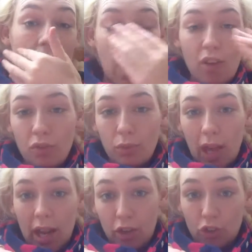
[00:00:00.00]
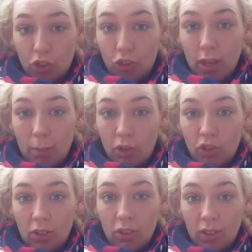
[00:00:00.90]
I have gathered three
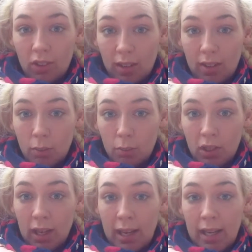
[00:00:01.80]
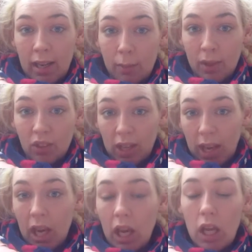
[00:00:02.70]
images and sent them to the lady that makes the
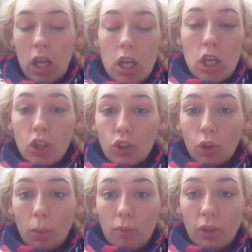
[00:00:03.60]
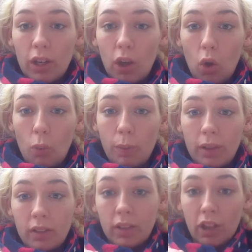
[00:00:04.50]
cake. So I'm really
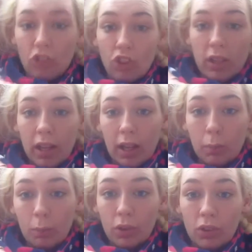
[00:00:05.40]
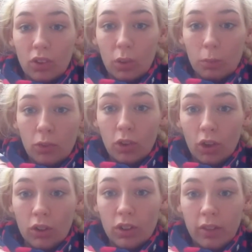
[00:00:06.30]
hoping that she can put some
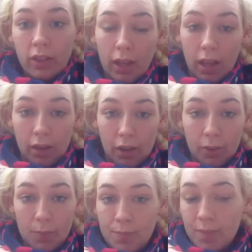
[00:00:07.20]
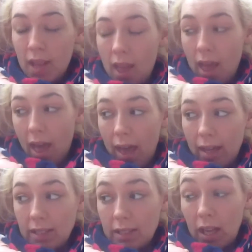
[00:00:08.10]
sort together.
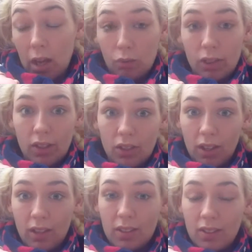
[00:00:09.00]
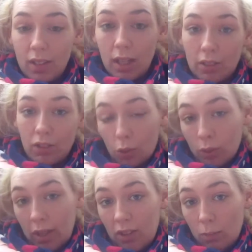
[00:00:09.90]
And yeah, I'm really excited to see it. So
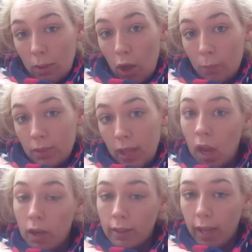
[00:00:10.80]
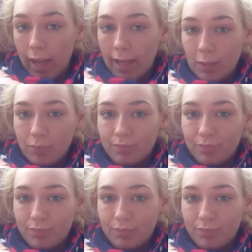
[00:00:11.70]
that's my update on the cake.